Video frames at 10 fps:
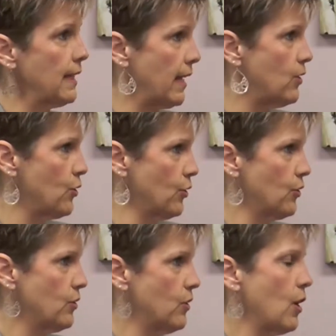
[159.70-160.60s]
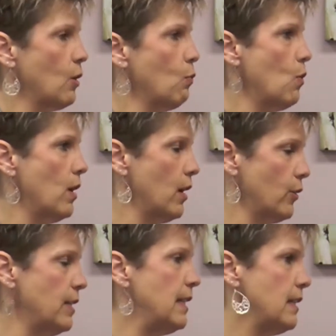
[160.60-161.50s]
lenders
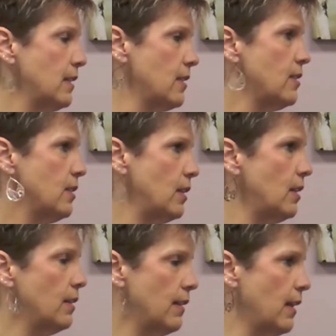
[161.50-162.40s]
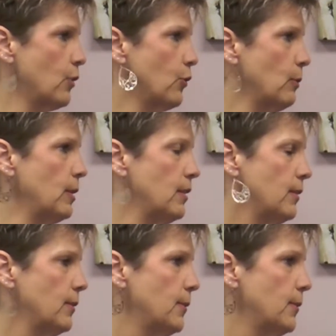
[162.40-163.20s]
are needing to see in that agreement?